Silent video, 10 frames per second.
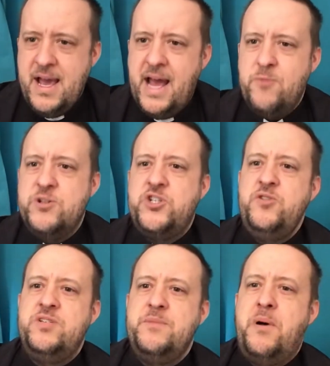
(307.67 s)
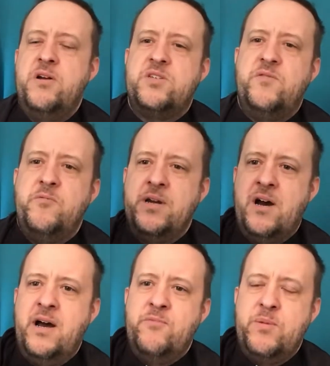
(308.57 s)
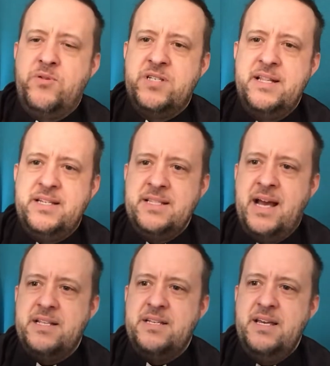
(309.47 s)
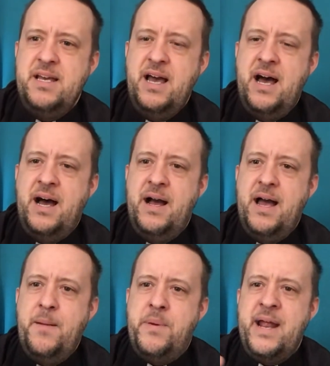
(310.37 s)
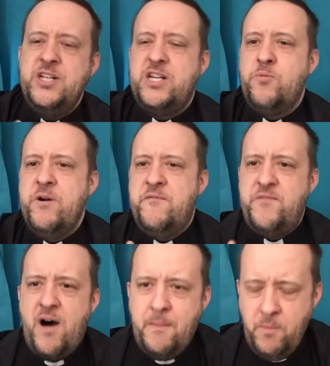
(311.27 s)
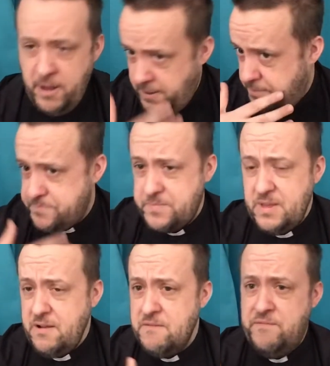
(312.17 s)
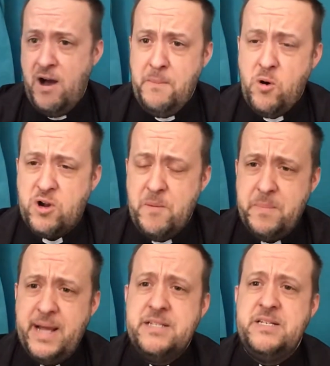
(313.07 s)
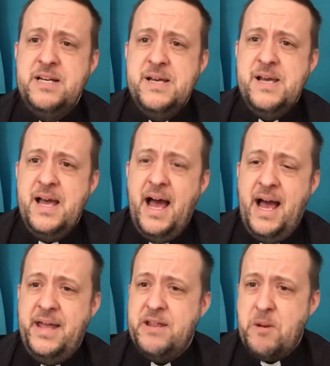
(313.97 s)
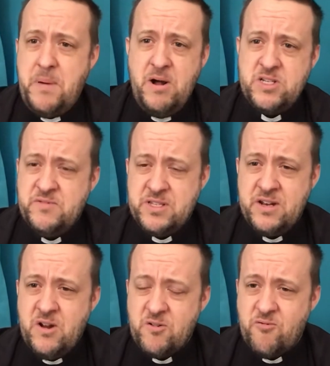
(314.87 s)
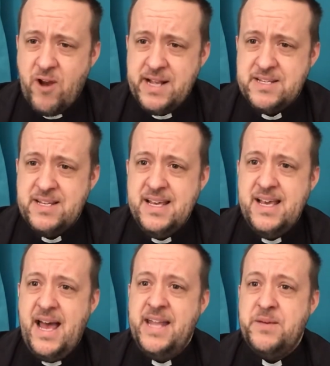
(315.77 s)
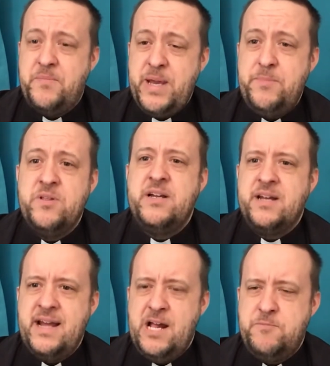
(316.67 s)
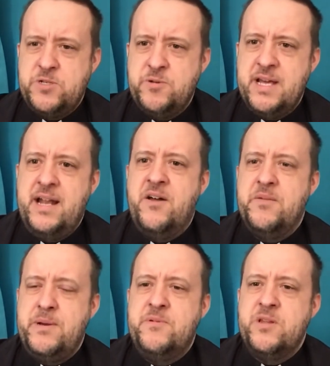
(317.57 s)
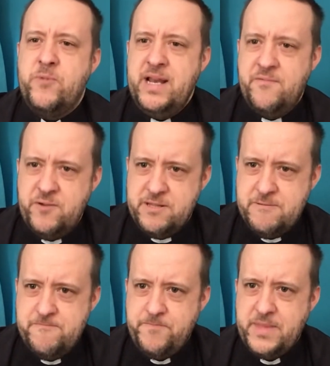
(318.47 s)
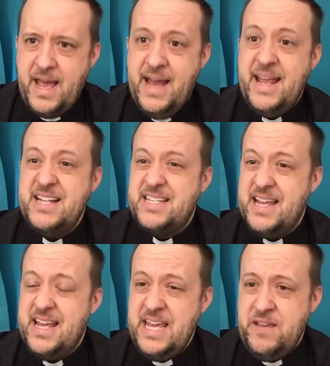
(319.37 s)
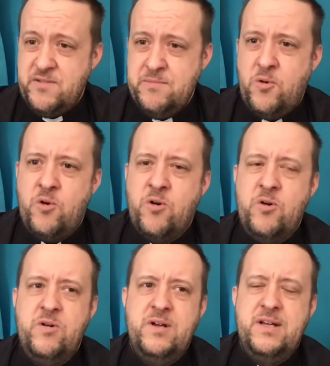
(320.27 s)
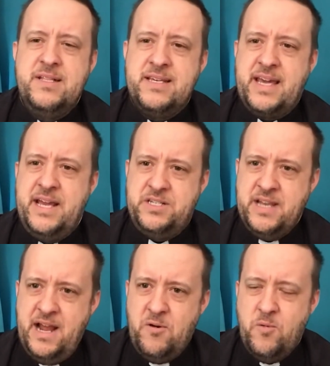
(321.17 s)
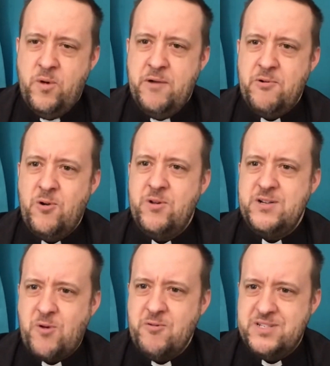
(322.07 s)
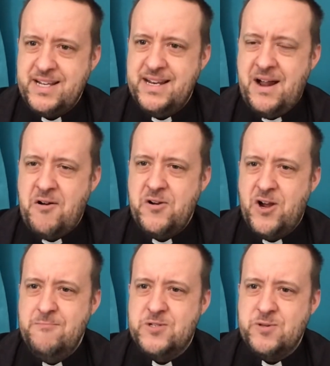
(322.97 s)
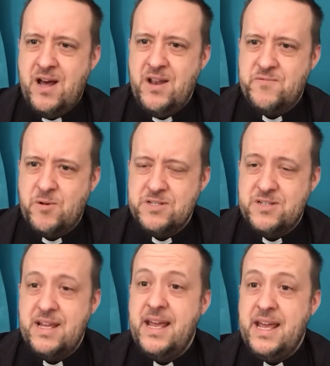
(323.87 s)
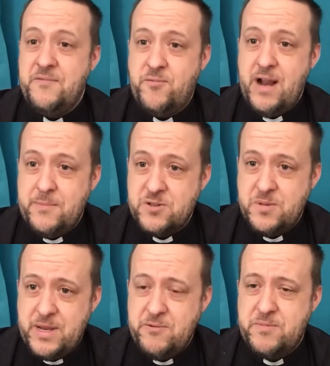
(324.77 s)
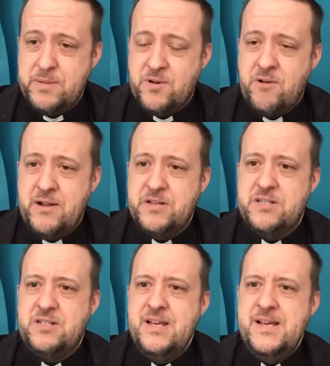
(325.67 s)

And we're choosing parts of who we are and we're presenting that. But actually, we're far, far more complex. And there are parts of us that are not great. And the people that are going to help us with that are the people that we live with. And that's even more the case now, where we're all in quarantine in our own homes with our loved ones, if we're able to be with people around us.